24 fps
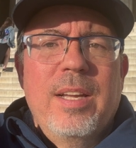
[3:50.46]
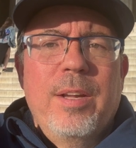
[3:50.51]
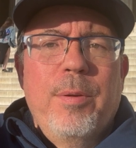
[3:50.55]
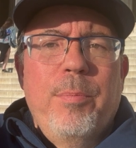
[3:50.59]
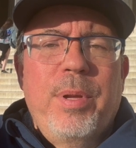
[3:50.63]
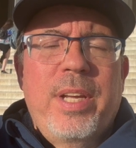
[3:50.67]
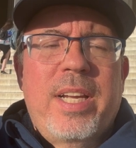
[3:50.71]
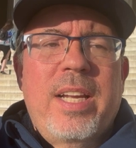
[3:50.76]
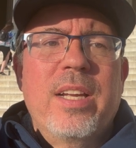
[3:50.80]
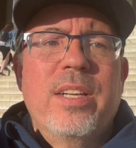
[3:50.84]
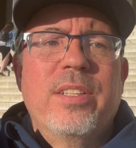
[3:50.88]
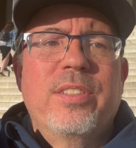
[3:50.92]

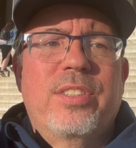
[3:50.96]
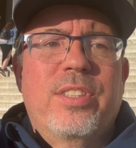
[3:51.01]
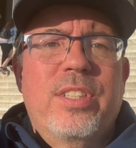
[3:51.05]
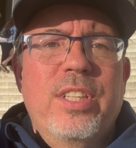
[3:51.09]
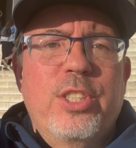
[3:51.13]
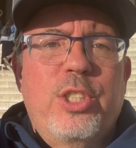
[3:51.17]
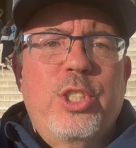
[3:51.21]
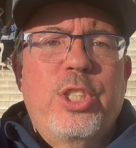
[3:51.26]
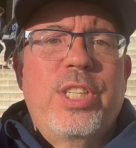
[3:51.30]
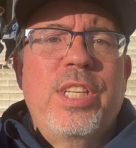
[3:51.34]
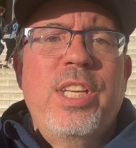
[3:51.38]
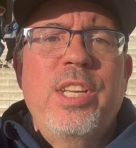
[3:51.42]
Because the
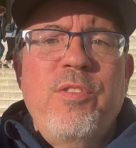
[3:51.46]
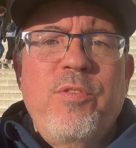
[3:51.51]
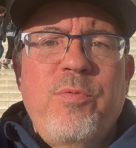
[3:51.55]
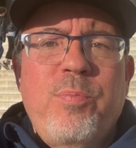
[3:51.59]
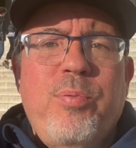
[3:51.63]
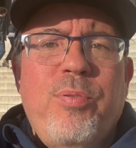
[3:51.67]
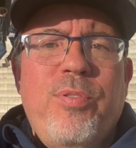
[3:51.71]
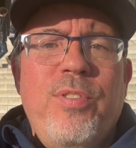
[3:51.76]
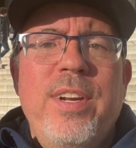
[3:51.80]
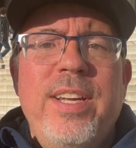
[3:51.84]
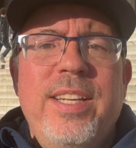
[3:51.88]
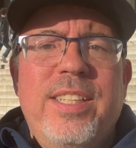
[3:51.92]
chief
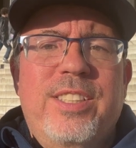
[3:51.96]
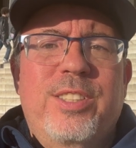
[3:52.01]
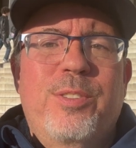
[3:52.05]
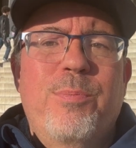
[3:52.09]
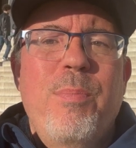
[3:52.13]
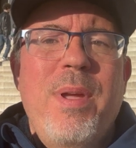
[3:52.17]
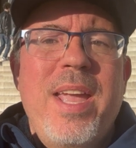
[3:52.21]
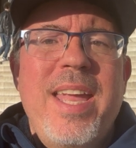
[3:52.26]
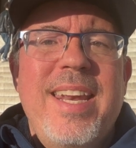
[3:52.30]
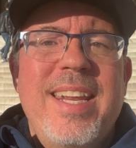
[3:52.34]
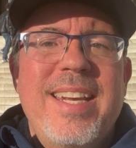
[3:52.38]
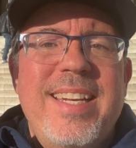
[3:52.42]
priest
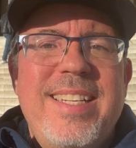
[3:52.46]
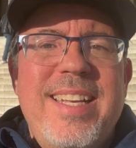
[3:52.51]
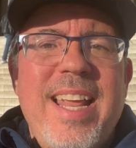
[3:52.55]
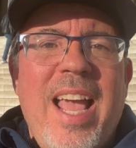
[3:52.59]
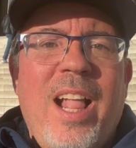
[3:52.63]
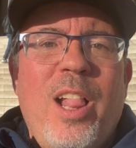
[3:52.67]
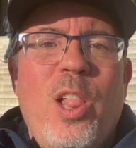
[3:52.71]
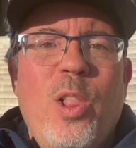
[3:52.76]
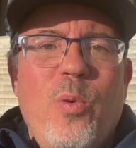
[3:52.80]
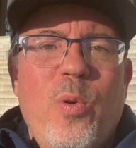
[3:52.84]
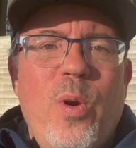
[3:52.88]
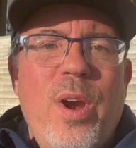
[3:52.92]
made a
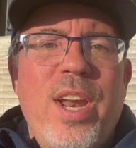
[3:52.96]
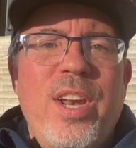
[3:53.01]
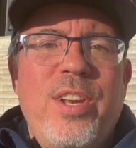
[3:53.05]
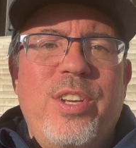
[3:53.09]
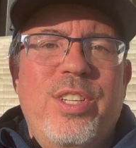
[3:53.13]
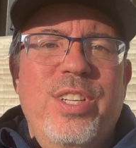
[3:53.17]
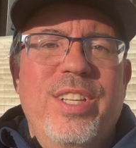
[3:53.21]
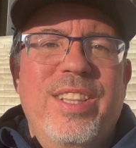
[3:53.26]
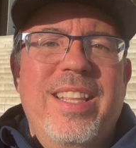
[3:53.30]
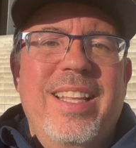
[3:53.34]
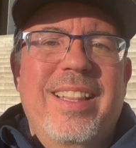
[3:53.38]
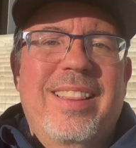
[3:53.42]

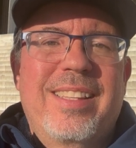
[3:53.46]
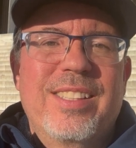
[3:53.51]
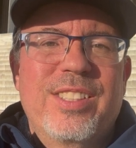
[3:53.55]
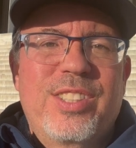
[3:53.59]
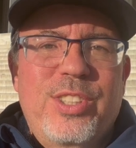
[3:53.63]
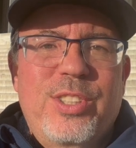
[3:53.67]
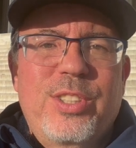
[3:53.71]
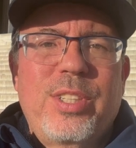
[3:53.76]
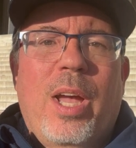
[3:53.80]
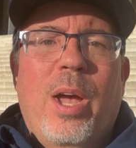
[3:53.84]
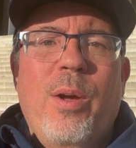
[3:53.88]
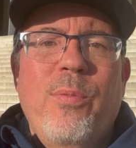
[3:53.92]
declaration that the
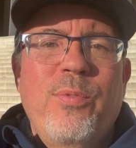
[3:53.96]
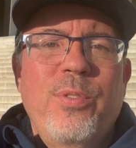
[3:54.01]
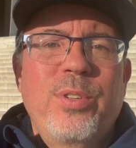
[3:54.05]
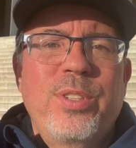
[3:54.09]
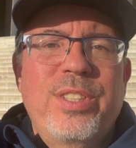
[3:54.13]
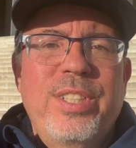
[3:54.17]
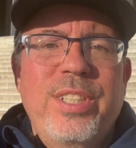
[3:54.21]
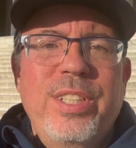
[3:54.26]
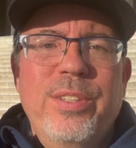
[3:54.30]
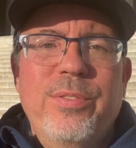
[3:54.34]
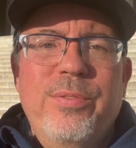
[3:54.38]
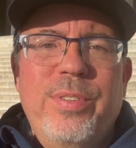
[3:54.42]

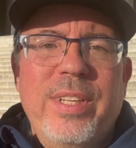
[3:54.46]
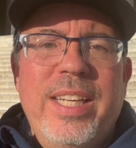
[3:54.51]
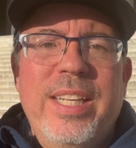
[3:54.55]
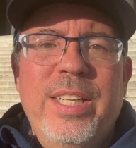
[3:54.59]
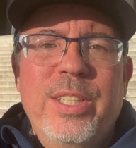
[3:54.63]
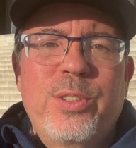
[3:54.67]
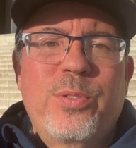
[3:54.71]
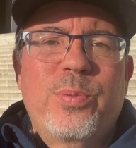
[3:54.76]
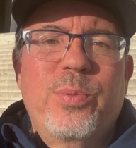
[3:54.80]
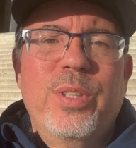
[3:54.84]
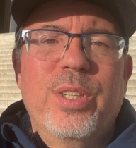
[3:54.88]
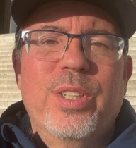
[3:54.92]
sovereignty of
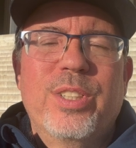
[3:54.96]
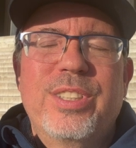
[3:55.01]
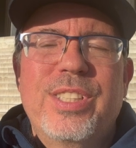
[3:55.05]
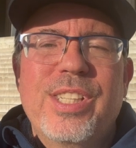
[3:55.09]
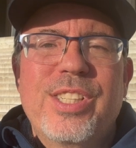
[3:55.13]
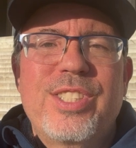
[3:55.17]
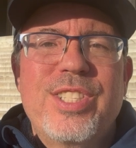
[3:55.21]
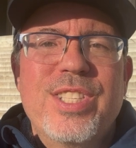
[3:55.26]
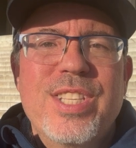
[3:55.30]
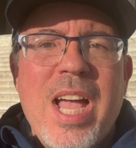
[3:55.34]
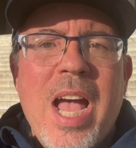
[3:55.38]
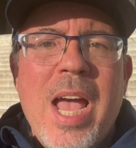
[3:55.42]
Israel
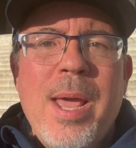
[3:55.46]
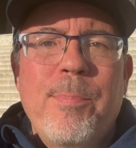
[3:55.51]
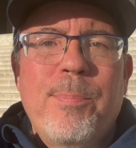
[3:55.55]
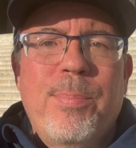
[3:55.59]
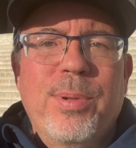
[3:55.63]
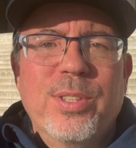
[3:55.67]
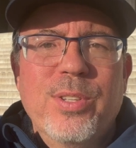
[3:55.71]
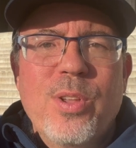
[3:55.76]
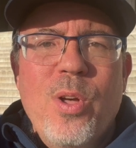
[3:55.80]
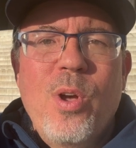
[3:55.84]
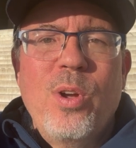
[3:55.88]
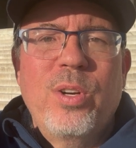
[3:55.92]
does not
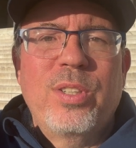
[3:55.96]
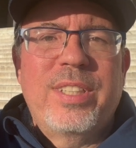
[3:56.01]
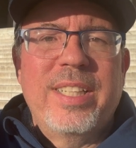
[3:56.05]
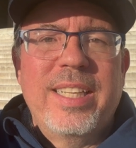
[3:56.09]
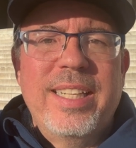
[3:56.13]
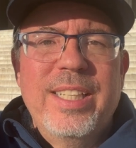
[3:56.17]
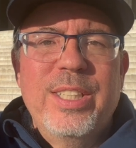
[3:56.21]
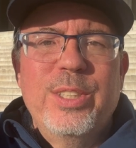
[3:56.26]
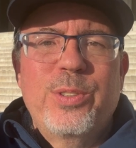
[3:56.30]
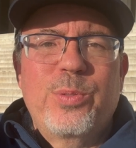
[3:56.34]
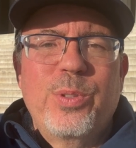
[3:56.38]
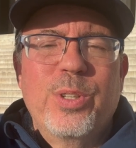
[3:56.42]
belong to
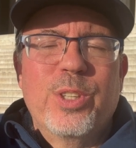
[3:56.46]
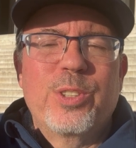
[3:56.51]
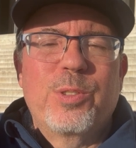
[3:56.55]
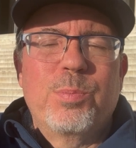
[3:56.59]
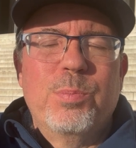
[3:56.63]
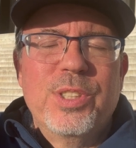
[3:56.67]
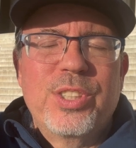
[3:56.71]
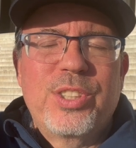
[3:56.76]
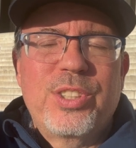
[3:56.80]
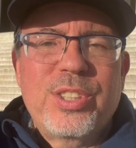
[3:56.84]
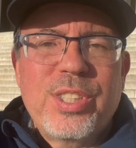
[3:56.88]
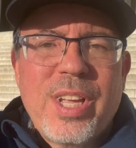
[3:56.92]
Israel's
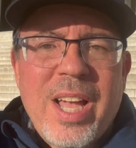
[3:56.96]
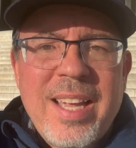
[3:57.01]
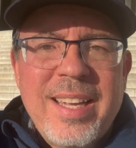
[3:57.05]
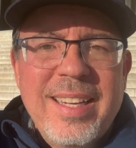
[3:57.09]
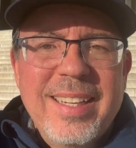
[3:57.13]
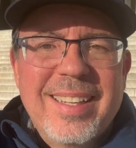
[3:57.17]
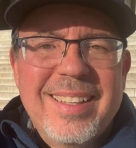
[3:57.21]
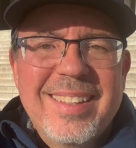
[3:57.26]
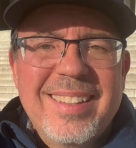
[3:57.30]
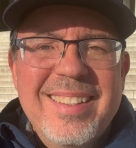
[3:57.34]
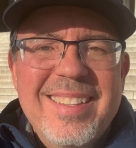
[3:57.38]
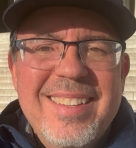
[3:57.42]

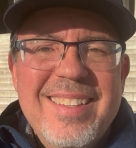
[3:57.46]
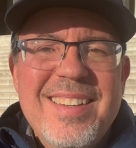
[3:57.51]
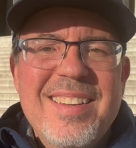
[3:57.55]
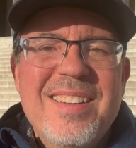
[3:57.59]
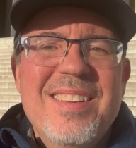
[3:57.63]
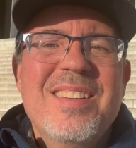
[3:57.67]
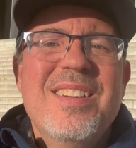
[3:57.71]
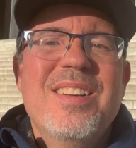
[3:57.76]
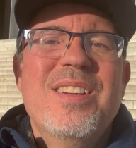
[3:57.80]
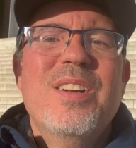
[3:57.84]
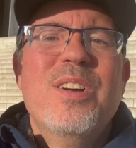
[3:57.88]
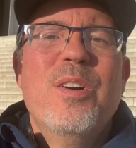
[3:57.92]
Messiah,
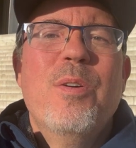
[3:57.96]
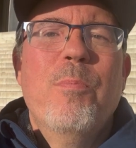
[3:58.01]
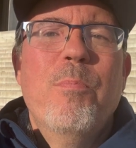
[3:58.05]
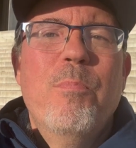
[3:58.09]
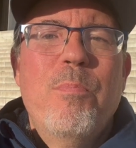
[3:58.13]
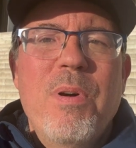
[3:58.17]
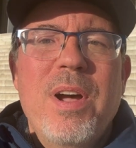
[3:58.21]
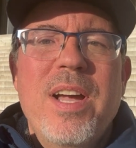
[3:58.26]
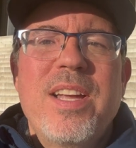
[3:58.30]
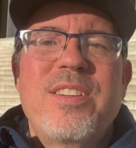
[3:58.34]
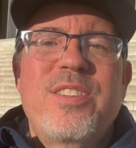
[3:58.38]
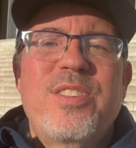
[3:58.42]

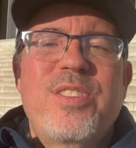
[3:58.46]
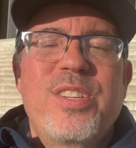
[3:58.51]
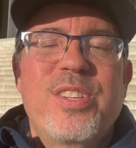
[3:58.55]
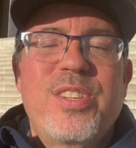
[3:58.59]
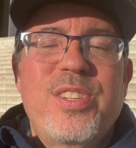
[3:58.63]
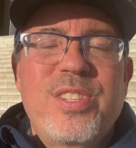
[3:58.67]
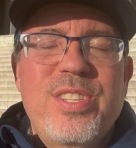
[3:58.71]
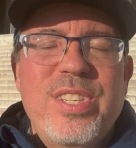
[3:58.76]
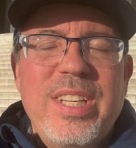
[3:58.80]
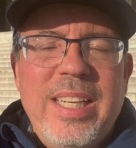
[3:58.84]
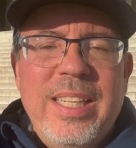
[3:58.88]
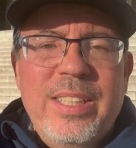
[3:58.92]
but to
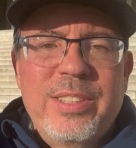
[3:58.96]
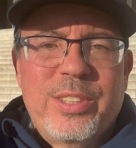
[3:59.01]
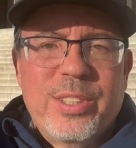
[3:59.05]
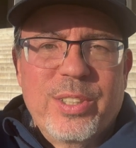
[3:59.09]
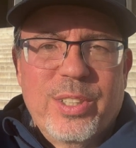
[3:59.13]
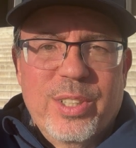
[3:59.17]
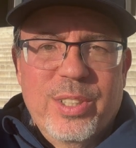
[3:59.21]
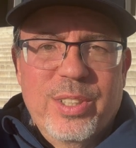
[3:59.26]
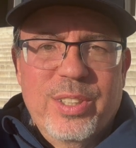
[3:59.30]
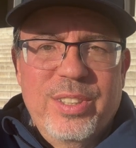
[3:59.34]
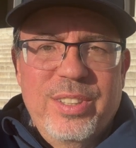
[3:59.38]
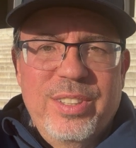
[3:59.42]

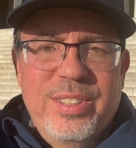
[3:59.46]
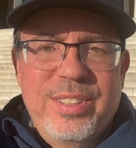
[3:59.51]
Caesar.